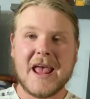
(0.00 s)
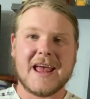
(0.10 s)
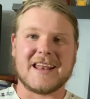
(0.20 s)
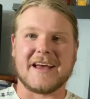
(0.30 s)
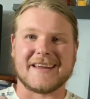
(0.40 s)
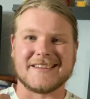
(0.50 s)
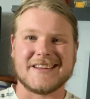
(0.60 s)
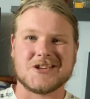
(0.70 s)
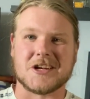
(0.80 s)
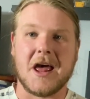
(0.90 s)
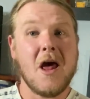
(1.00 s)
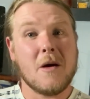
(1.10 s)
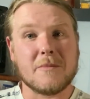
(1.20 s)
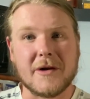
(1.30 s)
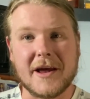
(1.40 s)
Now, condition,
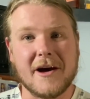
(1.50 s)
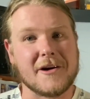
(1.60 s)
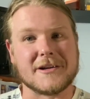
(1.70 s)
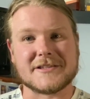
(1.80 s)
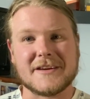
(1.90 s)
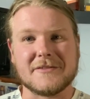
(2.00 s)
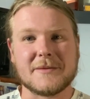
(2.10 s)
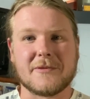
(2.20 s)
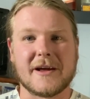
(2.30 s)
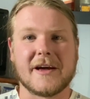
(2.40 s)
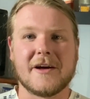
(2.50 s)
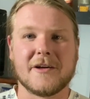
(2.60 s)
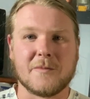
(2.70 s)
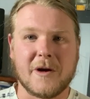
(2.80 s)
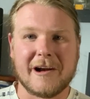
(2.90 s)
pre-owned. It's definitely pre-owned.
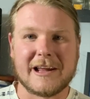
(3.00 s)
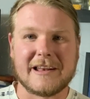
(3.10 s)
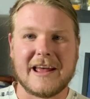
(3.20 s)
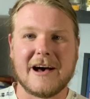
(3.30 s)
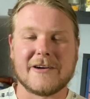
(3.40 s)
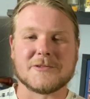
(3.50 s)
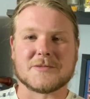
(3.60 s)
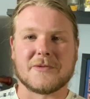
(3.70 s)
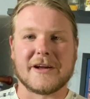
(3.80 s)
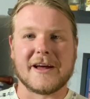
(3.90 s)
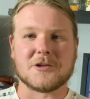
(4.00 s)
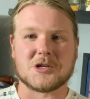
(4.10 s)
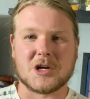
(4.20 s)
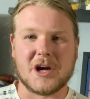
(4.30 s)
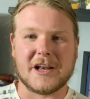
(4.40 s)
I'm wearing it now. It was a pre-owned
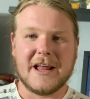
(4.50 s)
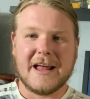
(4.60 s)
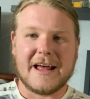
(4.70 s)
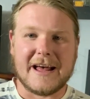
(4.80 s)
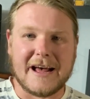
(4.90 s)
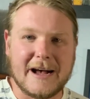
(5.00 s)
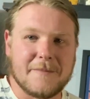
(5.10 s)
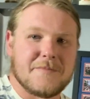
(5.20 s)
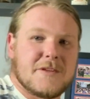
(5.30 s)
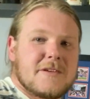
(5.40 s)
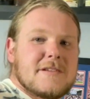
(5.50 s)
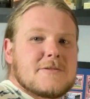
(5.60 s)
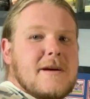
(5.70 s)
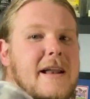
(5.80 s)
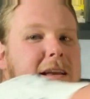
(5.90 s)
shirt. Look, this
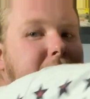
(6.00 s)
one,